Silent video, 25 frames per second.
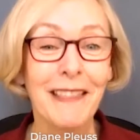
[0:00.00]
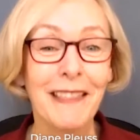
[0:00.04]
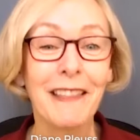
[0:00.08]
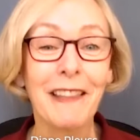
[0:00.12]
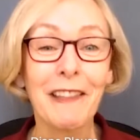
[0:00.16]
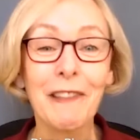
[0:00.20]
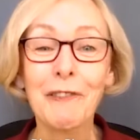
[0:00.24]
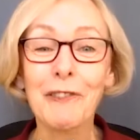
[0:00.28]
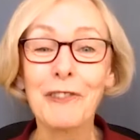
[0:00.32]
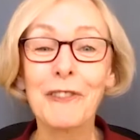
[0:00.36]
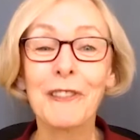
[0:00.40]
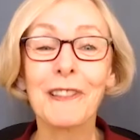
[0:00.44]

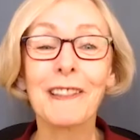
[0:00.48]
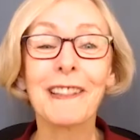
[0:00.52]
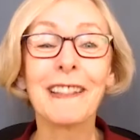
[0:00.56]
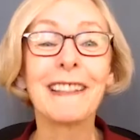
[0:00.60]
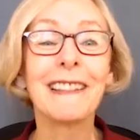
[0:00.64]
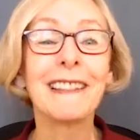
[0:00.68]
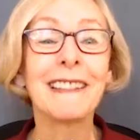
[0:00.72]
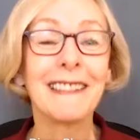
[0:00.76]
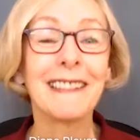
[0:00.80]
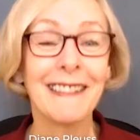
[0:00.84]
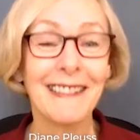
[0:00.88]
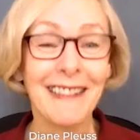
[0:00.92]
They
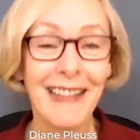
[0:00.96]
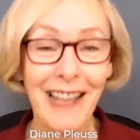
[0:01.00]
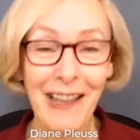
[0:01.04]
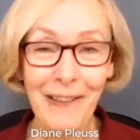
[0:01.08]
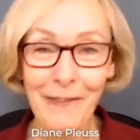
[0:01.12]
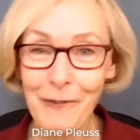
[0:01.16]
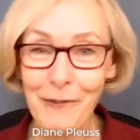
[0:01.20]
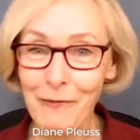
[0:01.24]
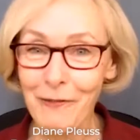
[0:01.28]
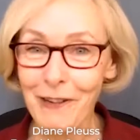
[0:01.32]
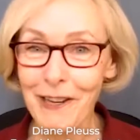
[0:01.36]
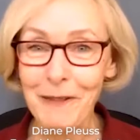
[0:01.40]
usually
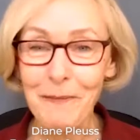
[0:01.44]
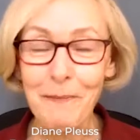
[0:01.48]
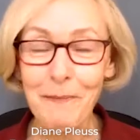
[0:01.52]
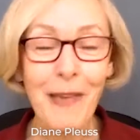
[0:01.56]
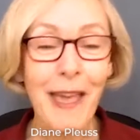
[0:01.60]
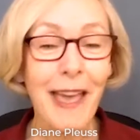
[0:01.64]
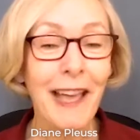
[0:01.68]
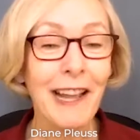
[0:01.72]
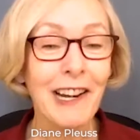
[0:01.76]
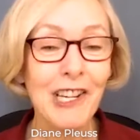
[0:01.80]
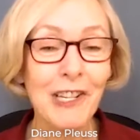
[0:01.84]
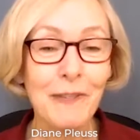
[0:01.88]
have great
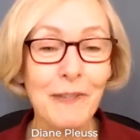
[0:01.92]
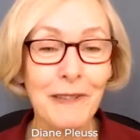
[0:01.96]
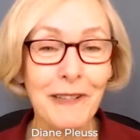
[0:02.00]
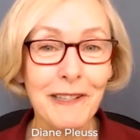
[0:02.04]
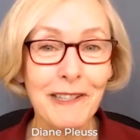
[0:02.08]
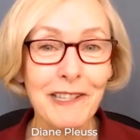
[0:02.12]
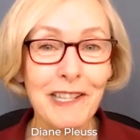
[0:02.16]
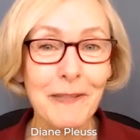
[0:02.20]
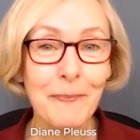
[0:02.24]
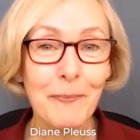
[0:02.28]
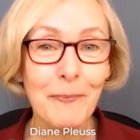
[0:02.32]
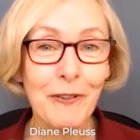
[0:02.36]
management
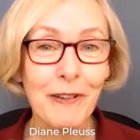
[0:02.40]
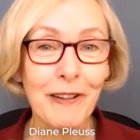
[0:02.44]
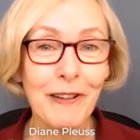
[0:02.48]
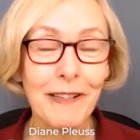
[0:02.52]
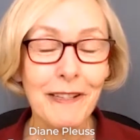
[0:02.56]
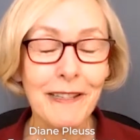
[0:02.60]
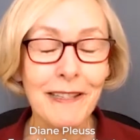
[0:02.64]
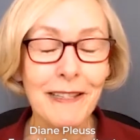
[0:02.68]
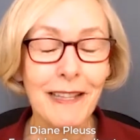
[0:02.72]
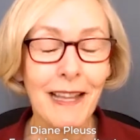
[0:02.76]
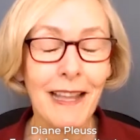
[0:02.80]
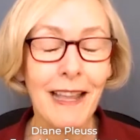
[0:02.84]

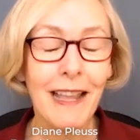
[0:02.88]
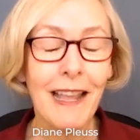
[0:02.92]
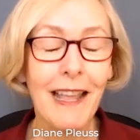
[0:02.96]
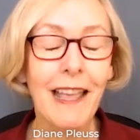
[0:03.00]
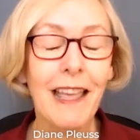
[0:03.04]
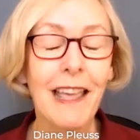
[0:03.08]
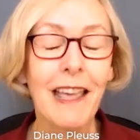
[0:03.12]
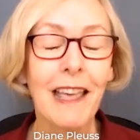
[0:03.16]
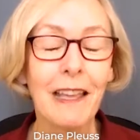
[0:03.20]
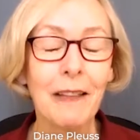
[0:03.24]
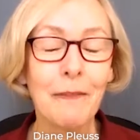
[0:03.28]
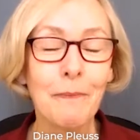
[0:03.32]
experience,
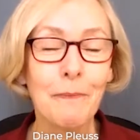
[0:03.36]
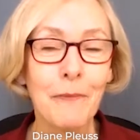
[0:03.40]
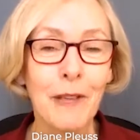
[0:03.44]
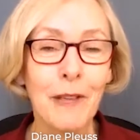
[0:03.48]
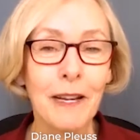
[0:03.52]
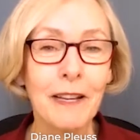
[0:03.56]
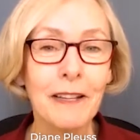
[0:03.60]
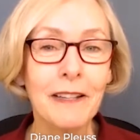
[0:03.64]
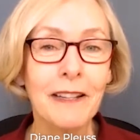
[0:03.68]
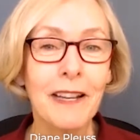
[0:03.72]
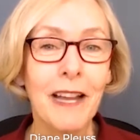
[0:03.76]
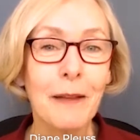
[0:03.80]
and
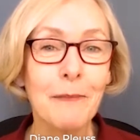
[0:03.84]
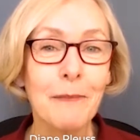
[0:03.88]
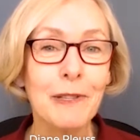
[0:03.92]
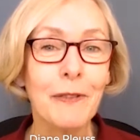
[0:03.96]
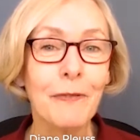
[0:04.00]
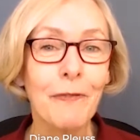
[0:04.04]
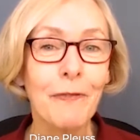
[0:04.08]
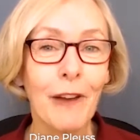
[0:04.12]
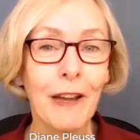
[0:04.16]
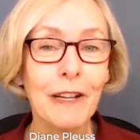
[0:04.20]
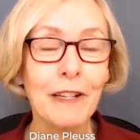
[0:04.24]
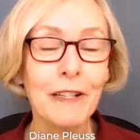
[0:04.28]
many
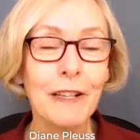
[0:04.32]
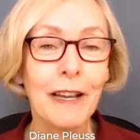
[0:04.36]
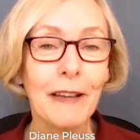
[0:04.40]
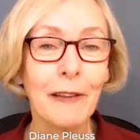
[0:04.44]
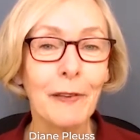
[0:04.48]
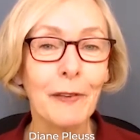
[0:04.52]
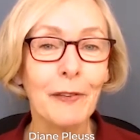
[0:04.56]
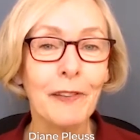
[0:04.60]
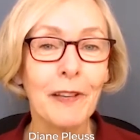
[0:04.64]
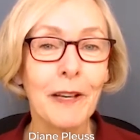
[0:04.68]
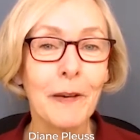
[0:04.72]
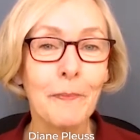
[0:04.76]
times
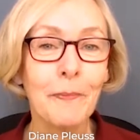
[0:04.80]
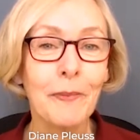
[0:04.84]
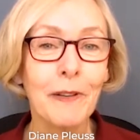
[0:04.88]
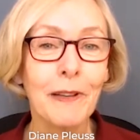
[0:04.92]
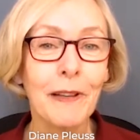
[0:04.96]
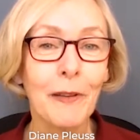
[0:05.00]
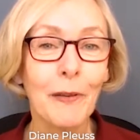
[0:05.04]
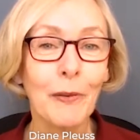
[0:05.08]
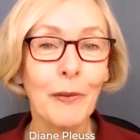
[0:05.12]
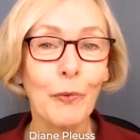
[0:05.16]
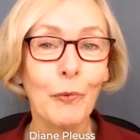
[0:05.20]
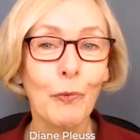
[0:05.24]
franchise
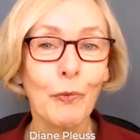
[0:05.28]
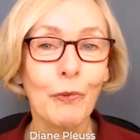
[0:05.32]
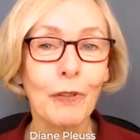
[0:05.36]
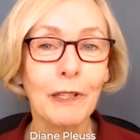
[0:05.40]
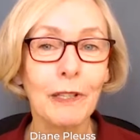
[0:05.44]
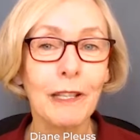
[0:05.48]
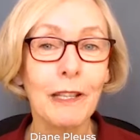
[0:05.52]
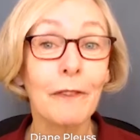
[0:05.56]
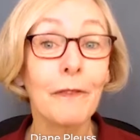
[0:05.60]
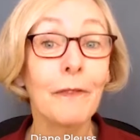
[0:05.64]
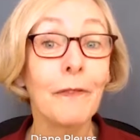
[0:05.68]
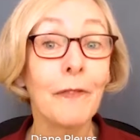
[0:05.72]
companies
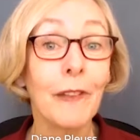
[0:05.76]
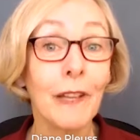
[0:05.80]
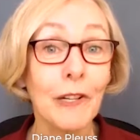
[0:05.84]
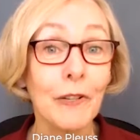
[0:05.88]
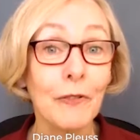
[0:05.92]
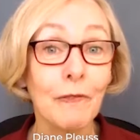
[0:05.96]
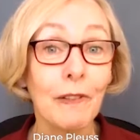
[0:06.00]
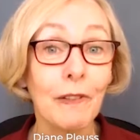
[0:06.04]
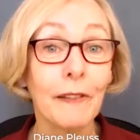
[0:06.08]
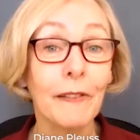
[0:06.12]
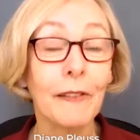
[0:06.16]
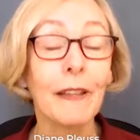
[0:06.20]
will give
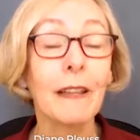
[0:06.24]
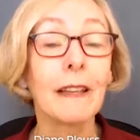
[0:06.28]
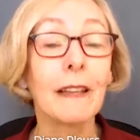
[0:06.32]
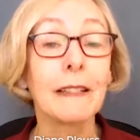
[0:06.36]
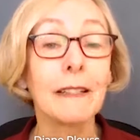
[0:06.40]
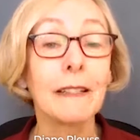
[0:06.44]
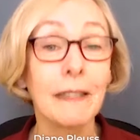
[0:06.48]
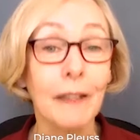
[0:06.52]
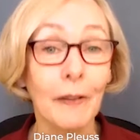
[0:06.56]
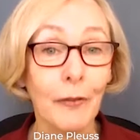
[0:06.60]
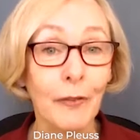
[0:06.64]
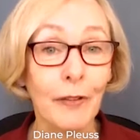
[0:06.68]
veterans a
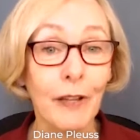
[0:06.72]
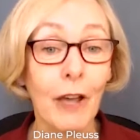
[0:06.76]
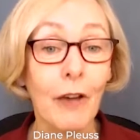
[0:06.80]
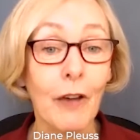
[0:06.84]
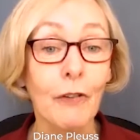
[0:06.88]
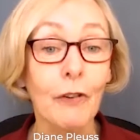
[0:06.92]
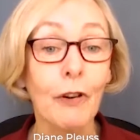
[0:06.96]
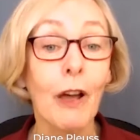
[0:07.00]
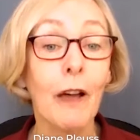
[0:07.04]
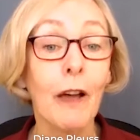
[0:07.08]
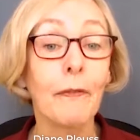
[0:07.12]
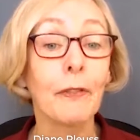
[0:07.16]

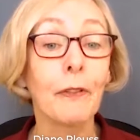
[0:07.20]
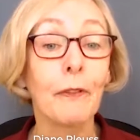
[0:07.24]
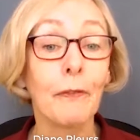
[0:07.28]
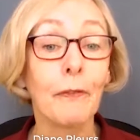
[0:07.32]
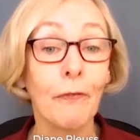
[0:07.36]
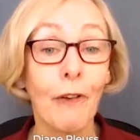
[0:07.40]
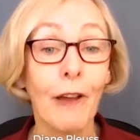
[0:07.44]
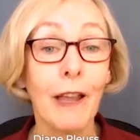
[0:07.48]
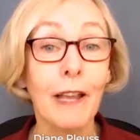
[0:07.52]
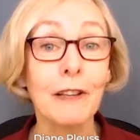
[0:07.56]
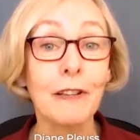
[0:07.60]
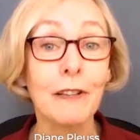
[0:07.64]
discount off the
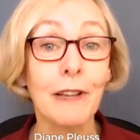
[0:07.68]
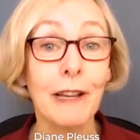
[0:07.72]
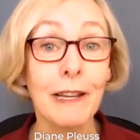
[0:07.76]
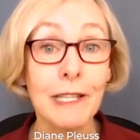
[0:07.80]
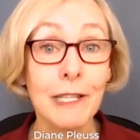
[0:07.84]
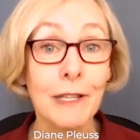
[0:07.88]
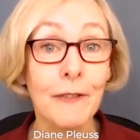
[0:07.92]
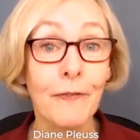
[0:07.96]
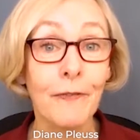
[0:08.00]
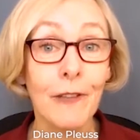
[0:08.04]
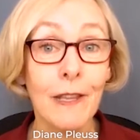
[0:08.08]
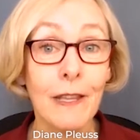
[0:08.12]

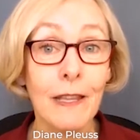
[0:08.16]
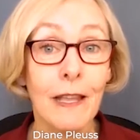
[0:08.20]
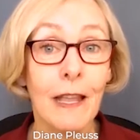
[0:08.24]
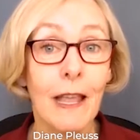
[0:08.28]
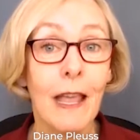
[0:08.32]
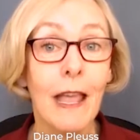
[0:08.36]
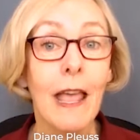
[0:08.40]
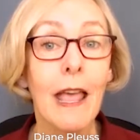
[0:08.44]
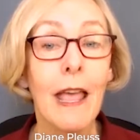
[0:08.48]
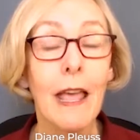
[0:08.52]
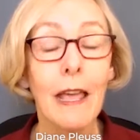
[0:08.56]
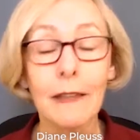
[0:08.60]
franchise
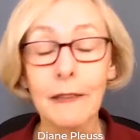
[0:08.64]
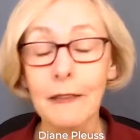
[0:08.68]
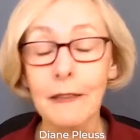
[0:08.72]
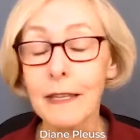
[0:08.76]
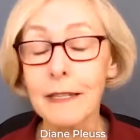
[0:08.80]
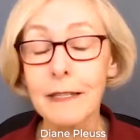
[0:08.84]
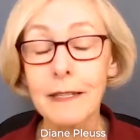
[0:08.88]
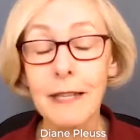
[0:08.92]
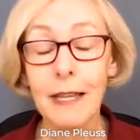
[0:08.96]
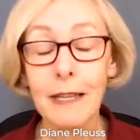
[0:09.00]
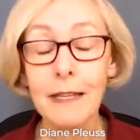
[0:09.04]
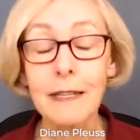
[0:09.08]
fee, and
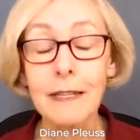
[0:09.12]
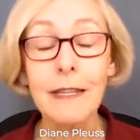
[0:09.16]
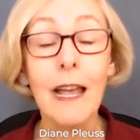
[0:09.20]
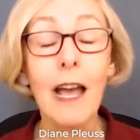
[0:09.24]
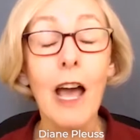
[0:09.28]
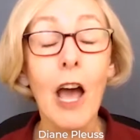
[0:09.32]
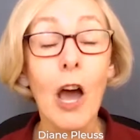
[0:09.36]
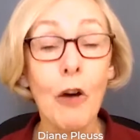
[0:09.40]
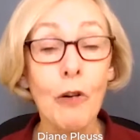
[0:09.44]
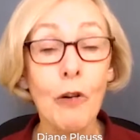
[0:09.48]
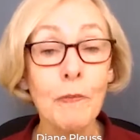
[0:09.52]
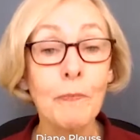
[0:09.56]
they tend
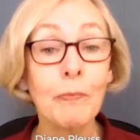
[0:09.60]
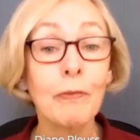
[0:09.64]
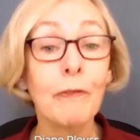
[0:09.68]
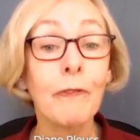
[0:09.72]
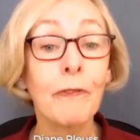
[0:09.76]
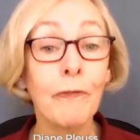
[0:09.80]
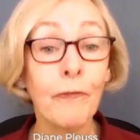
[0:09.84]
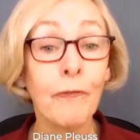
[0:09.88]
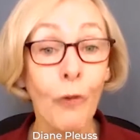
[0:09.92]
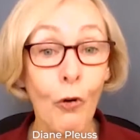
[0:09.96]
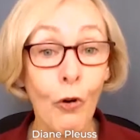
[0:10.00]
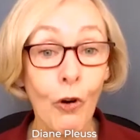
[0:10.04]
to
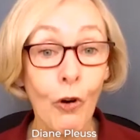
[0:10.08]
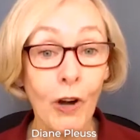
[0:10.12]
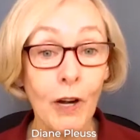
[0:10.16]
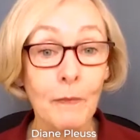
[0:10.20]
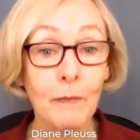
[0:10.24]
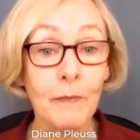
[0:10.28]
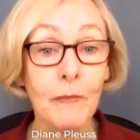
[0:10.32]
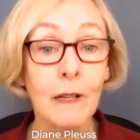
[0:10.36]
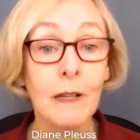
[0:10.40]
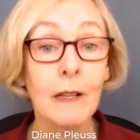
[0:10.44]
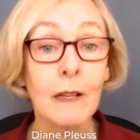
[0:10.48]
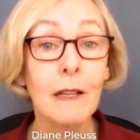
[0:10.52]

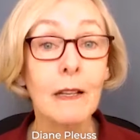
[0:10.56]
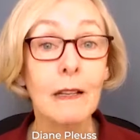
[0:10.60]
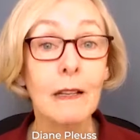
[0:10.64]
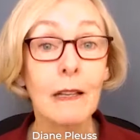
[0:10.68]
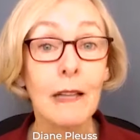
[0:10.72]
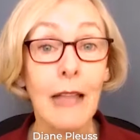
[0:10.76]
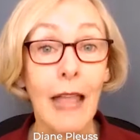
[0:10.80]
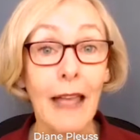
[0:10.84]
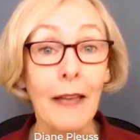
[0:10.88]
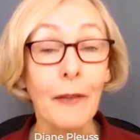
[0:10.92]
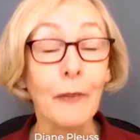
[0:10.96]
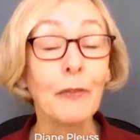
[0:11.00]
outperform
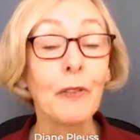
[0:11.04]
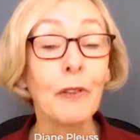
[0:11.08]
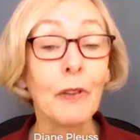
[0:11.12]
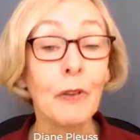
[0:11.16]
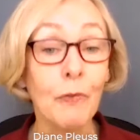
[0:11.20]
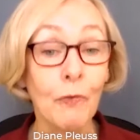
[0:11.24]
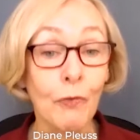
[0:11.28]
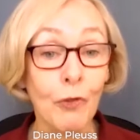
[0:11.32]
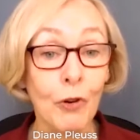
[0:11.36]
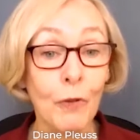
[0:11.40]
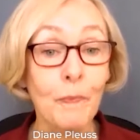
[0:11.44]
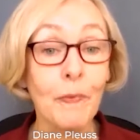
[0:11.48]
as a
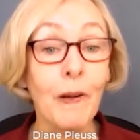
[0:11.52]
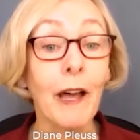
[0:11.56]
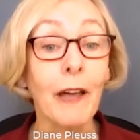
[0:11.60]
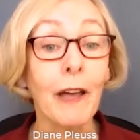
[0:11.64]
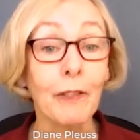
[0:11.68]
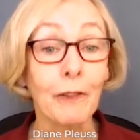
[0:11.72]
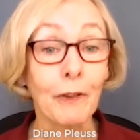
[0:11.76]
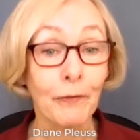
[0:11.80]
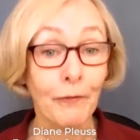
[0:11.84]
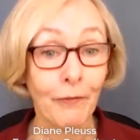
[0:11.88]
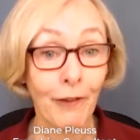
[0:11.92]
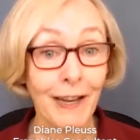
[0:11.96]
group
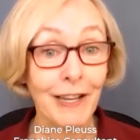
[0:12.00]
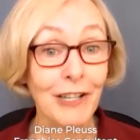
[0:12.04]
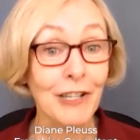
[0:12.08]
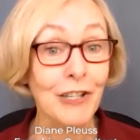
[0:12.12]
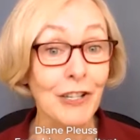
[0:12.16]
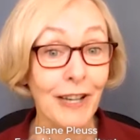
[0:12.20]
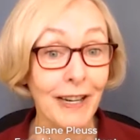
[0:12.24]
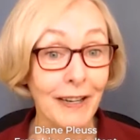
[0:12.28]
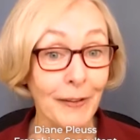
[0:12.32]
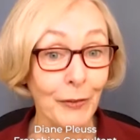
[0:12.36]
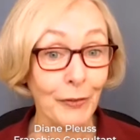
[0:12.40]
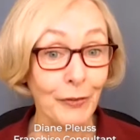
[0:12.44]
other
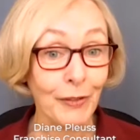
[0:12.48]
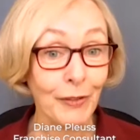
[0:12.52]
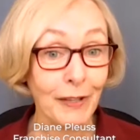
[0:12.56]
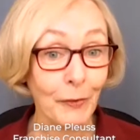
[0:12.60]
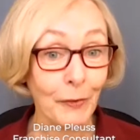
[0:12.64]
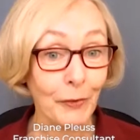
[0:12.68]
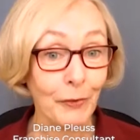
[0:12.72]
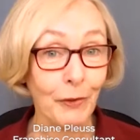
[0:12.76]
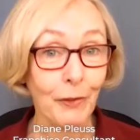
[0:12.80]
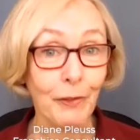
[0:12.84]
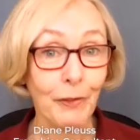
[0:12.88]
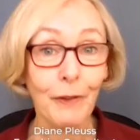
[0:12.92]

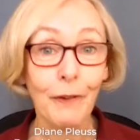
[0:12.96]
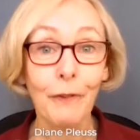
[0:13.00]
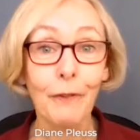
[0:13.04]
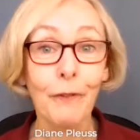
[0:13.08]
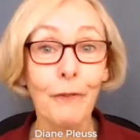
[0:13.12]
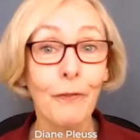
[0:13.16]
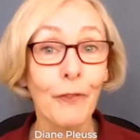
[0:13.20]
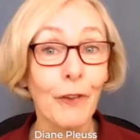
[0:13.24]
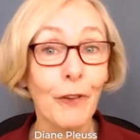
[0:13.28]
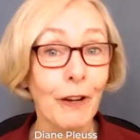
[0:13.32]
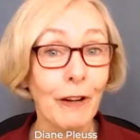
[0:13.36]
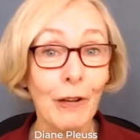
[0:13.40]
franchisees. So
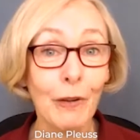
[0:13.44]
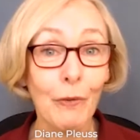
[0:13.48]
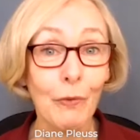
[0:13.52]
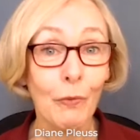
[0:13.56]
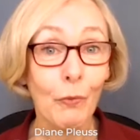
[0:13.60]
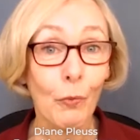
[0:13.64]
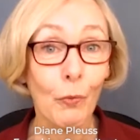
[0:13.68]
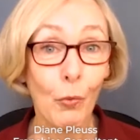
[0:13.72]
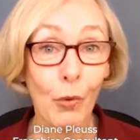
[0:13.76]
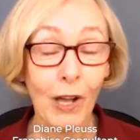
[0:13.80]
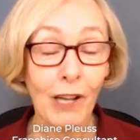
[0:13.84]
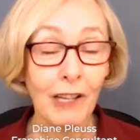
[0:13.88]
they're very
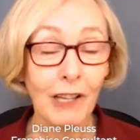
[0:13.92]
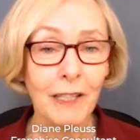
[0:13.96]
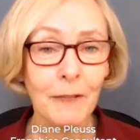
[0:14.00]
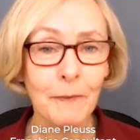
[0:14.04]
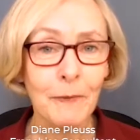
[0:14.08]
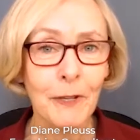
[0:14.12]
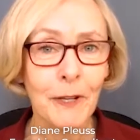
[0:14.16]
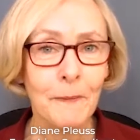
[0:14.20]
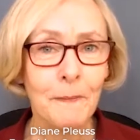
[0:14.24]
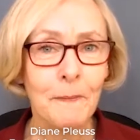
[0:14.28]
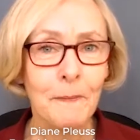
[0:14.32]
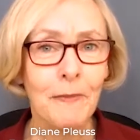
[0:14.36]

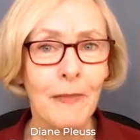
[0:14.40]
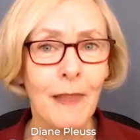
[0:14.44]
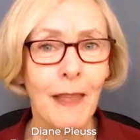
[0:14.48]
welcomed.